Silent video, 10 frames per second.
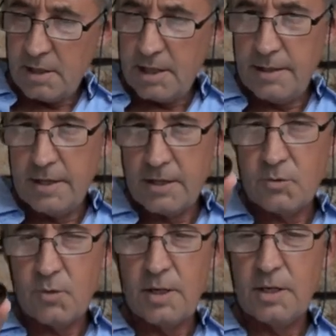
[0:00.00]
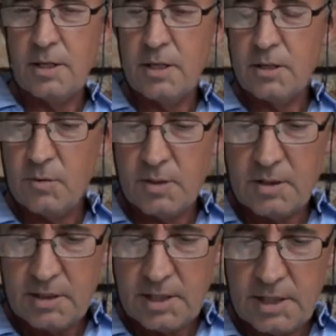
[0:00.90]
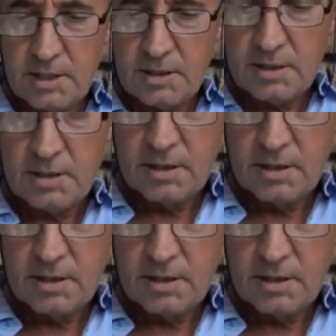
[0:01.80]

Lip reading: and this one. And this one says